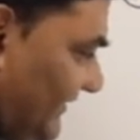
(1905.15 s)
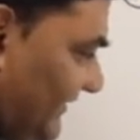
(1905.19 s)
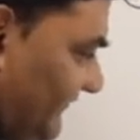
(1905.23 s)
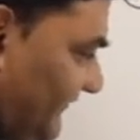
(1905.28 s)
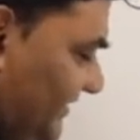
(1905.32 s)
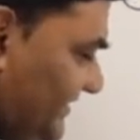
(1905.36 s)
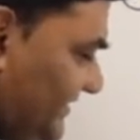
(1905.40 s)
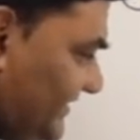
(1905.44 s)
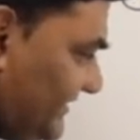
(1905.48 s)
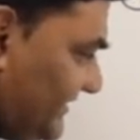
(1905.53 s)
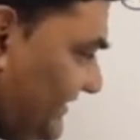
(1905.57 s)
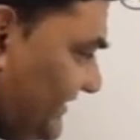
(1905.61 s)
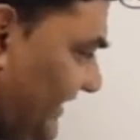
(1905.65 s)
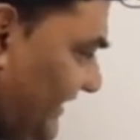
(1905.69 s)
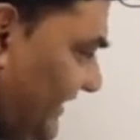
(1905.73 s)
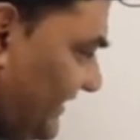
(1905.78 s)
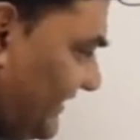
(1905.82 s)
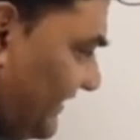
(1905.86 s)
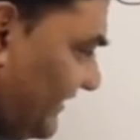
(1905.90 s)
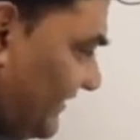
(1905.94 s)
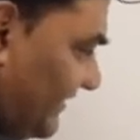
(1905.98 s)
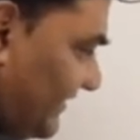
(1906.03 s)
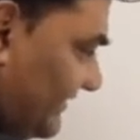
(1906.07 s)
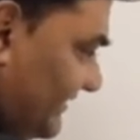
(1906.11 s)
Which is
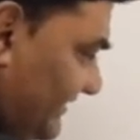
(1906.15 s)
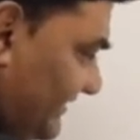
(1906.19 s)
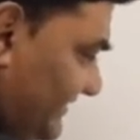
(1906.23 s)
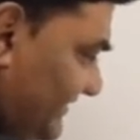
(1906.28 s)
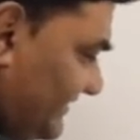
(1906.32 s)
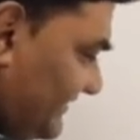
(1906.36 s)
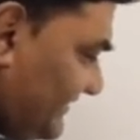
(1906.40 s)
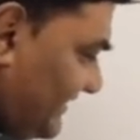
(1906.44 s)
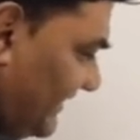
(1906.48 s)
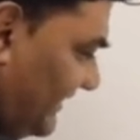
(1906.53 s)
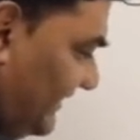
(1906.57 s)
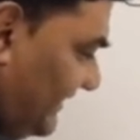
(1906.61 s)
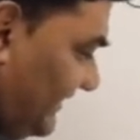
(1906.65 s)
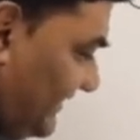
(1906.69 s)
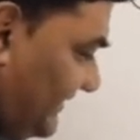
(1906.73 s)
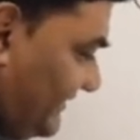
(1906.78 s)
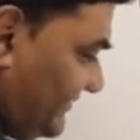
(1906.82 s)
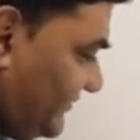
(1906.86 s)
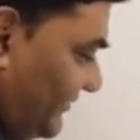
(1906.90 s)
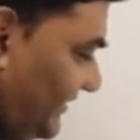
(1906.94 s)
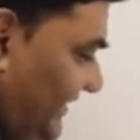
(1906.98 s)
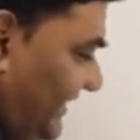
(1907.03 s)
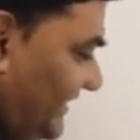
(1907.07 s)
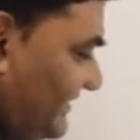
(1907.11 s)
greater? This is greater.
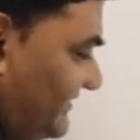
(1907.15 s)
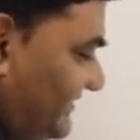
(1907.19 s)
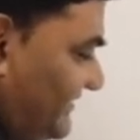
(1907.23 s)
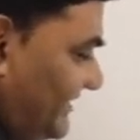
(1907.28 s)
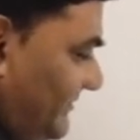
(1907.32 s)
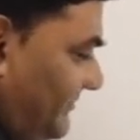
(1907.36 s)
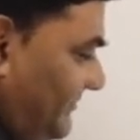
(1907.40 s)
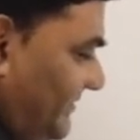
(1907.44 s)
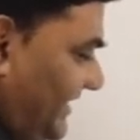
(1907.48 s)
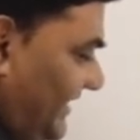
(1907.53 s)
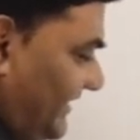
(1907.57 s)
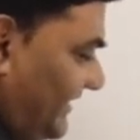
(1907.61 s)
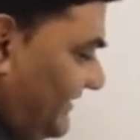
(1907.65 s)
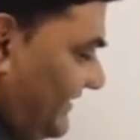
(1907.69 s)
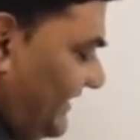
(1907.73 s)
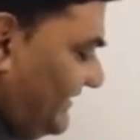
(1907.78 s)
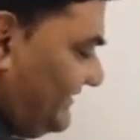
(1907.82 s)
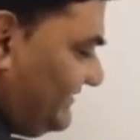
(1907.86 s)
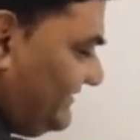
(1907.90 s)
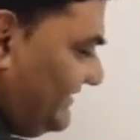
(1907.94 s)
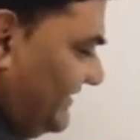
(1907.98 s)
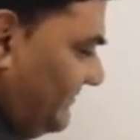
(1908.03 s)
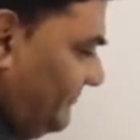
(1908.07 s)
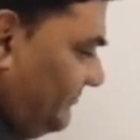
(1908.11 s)
So let J be at
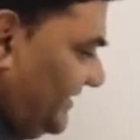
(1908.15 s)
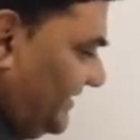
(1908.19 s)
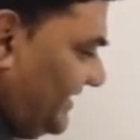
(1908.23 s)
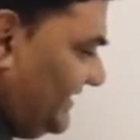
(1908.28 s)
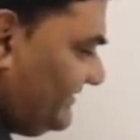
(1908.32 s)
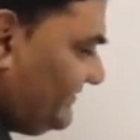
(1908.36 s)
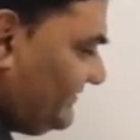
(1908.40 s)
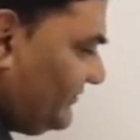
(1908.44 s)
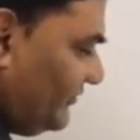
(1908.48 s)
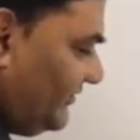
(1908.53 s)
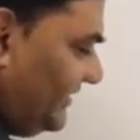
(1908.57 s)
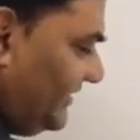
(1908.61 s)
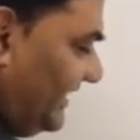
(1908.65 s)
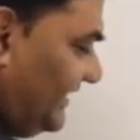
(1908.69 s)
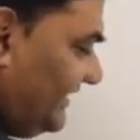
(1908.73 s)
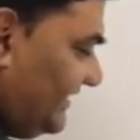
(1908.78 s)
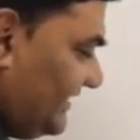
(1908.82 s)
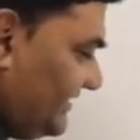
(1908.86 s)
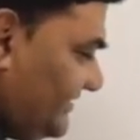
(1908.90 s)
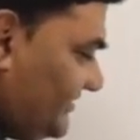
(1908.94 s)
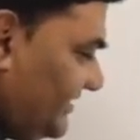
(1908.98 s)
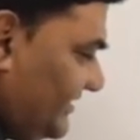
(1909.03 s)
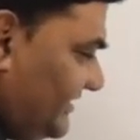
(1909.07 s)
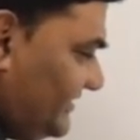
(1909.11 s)
that same place. So
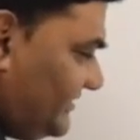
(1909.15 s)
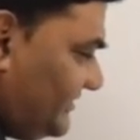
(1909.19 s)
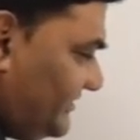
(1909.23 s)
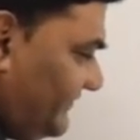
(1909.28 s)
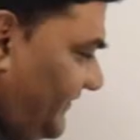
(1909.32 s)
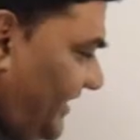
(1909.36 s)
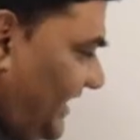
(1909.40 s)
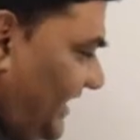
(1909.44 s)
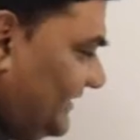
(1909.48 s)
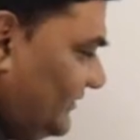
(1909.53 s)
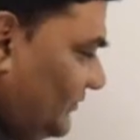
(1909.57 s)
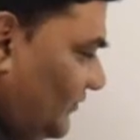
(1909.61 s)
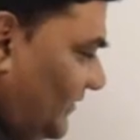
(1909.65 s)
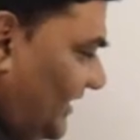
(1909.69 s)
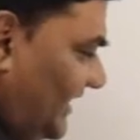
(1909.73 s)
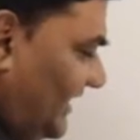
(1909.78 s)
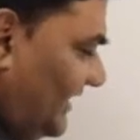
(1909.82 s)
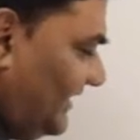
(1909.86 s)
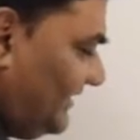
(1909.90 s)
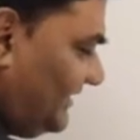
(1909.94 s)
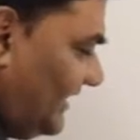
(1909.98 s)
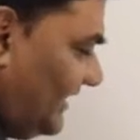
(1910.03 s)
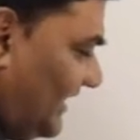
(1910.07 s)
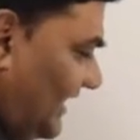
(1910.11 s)
interchange the value
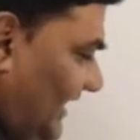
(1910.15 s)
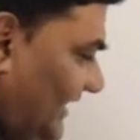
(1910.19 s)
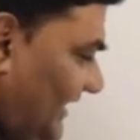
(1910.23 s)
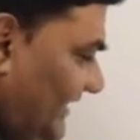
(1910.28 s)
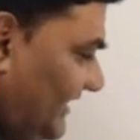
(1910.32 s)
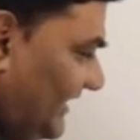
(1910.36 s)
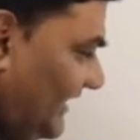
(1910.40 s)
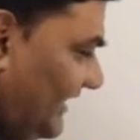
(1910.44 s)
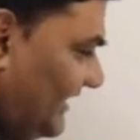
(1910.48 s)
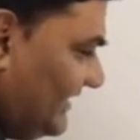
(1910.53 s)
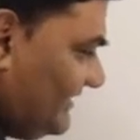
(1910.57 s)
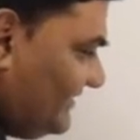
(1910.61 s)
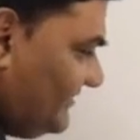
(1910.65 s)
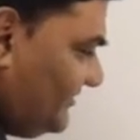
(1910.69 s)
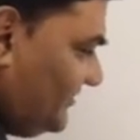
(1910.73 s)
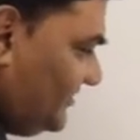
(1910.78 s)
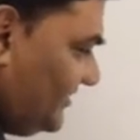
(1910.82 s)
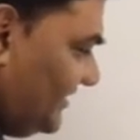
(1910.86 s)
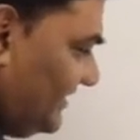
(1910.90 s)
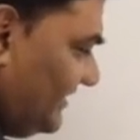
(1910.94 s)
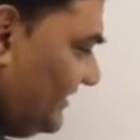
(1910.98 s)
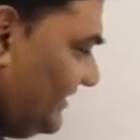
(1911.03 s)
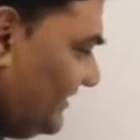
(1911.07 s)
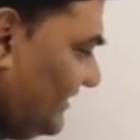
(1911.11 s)
at I and
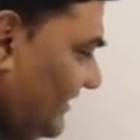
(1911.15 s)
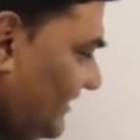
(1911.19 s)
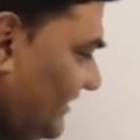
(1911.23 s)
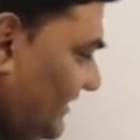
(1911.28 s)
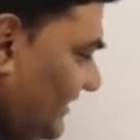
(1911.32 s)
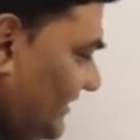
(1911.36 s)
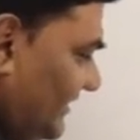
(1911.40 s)
J.